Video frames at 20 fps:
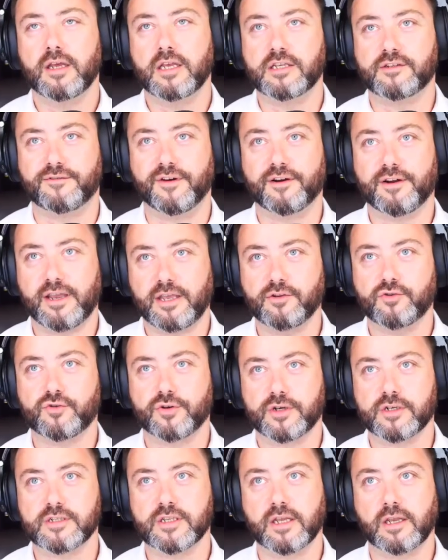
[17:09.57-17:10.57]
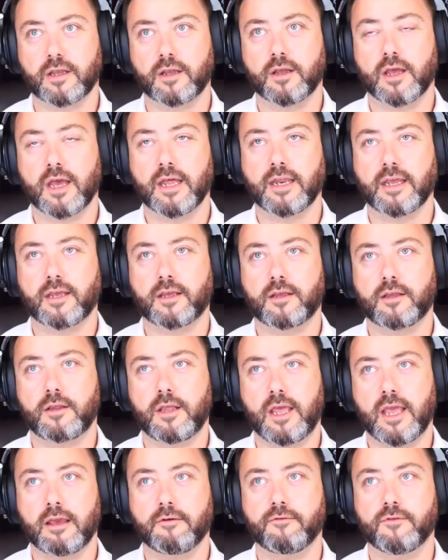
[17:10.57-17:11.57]
is very interesting, and
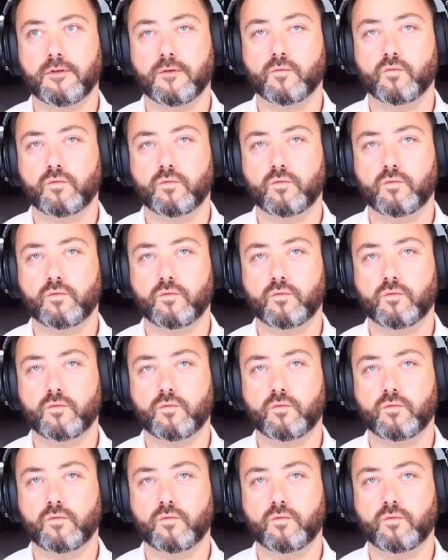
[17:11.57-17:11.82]
it